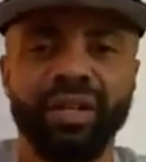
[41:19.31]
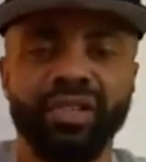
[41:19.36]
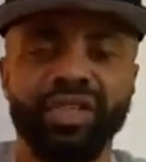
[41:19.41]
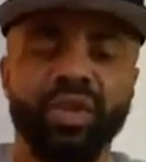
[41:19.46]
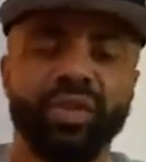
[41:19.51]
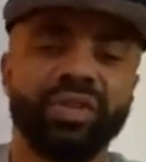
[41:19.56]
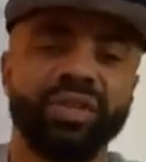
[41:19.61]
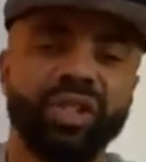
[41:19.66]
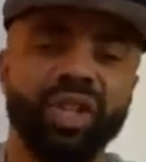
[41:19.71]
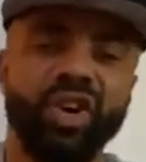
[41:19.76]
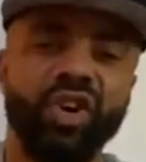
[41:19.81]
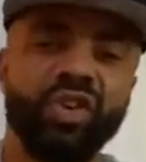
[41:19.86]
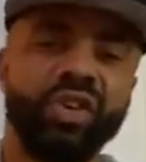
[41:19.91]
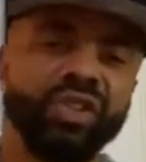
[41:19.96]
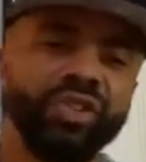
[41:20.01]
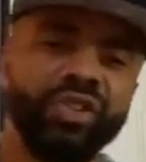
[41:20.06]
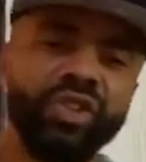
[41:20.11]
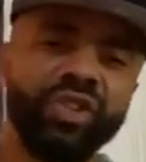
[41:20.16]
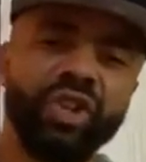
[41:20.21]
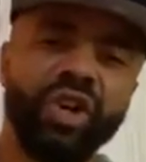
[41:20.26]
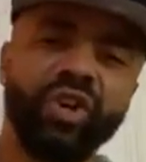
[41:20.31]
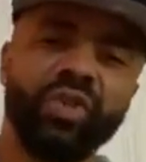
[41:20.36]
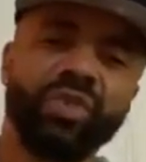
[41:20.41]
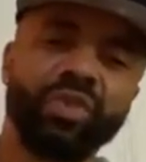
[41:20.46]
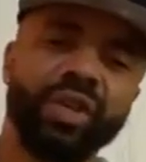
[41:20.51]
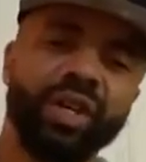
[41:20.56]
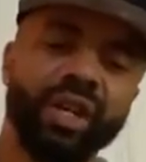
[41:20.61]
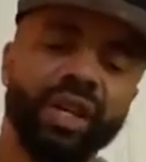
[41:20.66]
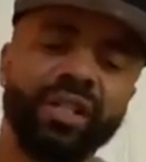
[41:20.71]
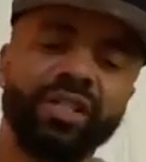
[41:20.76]
So as long as
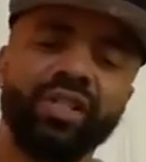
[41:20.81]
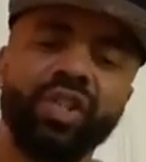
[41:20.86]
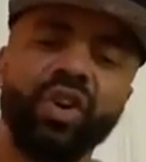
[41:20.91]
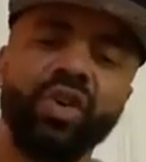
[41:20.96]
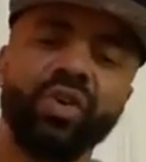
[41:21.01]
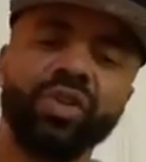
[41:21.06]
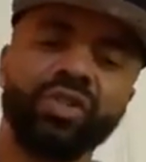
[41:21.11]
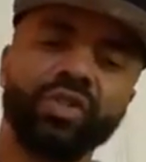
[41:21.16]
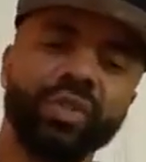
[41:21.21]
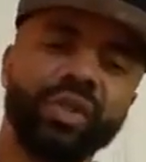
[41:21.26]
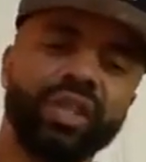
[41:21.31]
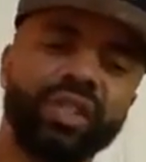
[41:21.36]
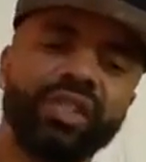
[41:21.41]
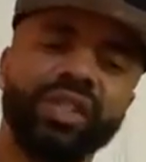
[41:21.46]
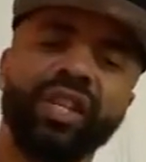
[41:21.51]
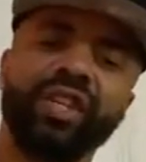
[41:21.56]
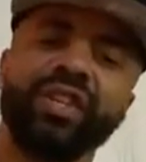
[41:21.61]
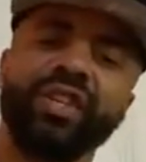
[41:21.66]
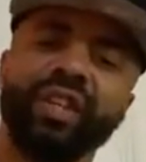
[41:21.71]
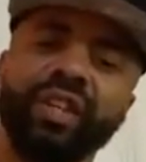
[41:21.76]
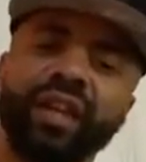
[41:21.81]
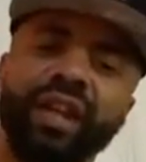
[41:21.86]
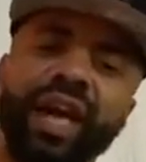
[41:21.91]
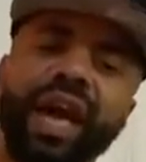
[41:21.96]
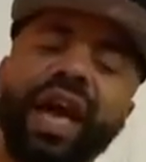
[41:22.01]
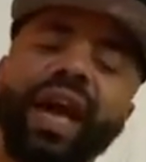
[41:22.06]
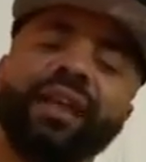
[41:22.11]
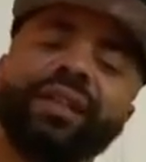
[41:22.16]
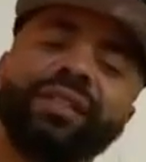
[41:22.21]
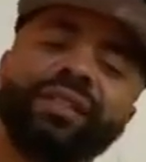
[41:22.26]
you continue to
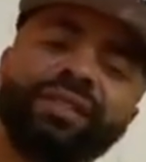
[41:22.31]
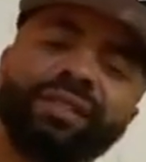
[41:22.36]
not